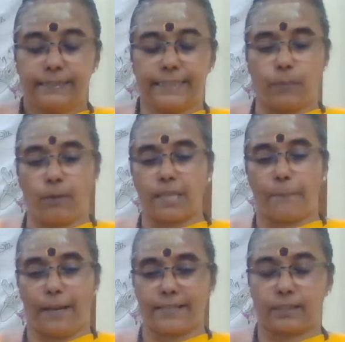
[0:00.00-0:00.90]
There was a
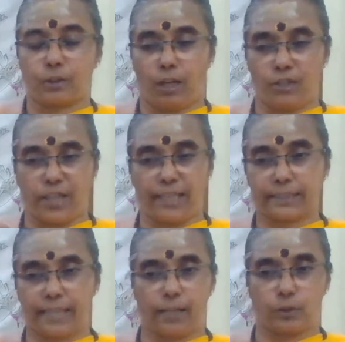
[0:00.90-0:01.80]
person called
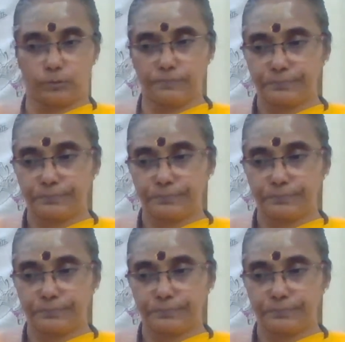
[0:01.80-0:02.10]
Jarat Karu,